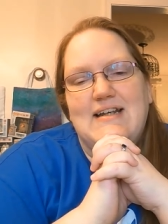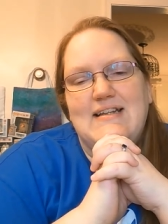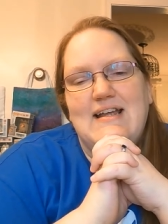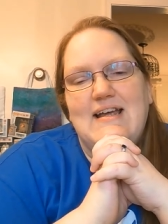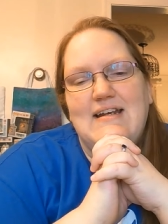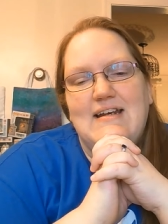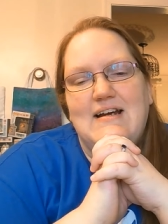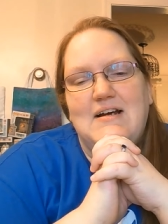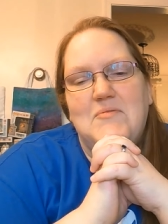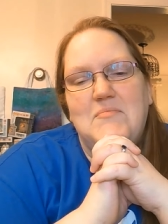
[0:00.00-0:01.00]
And then,
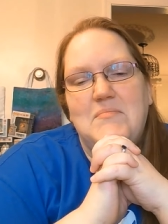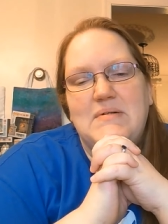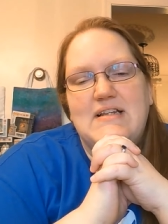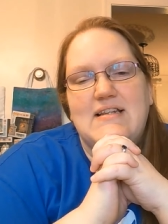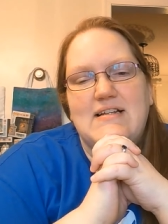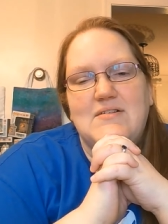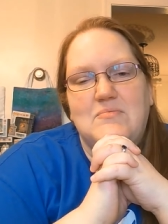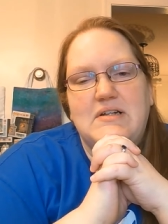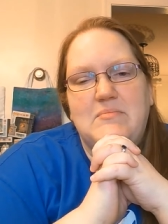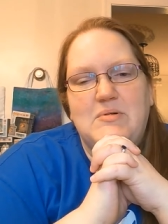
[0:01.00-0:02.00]
um, but the thing that
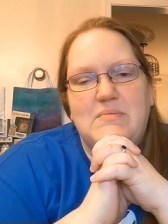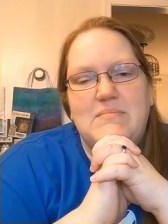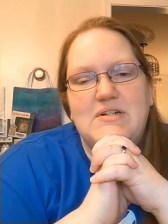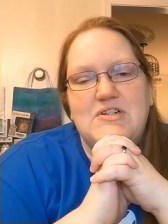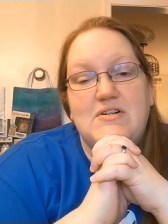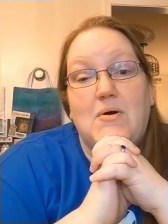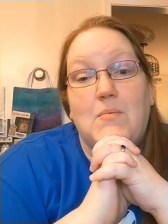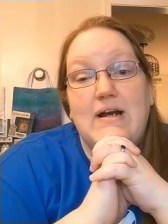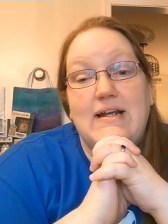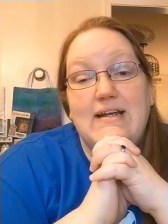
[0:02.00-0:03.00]
really blew my budget
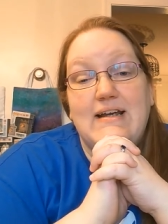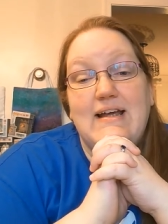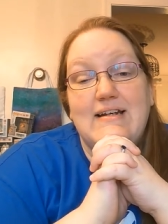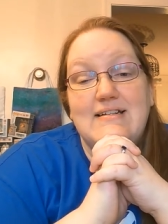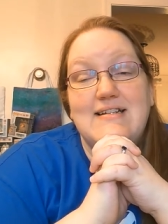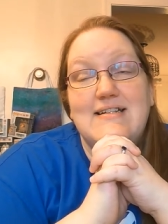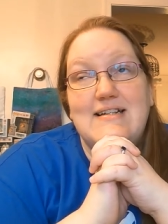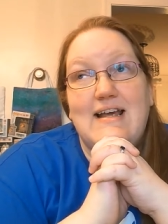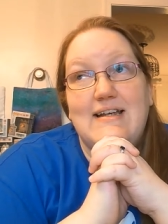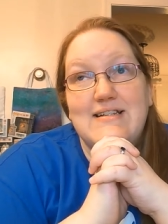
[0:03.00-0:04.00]
already and
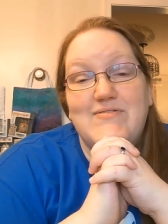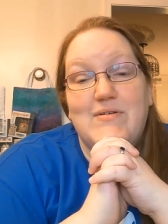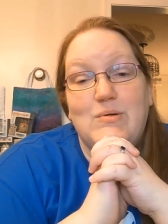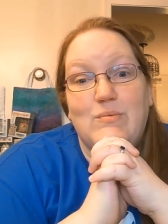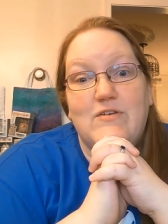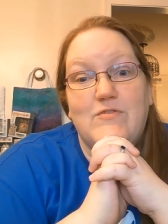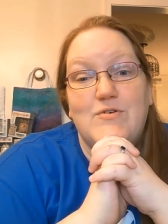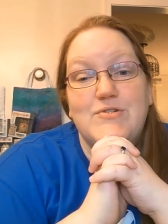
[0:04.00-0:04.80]
today is February 1st.